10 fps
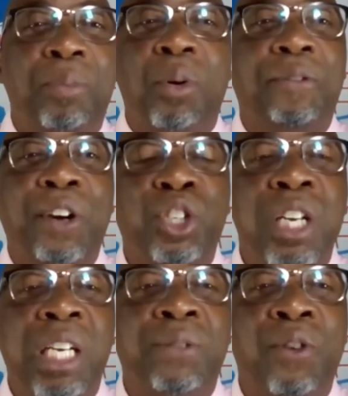
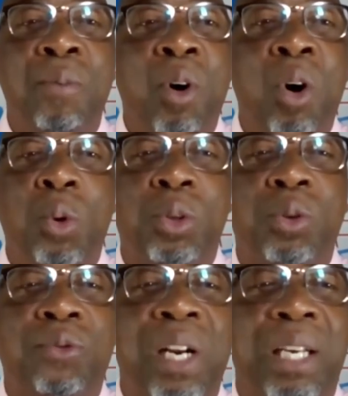professionals from all
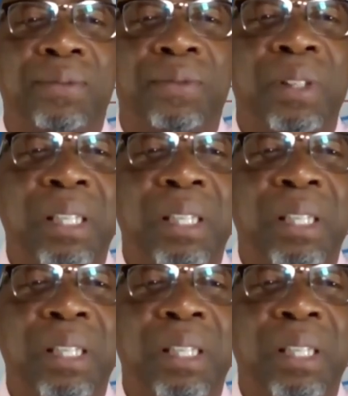walks of life.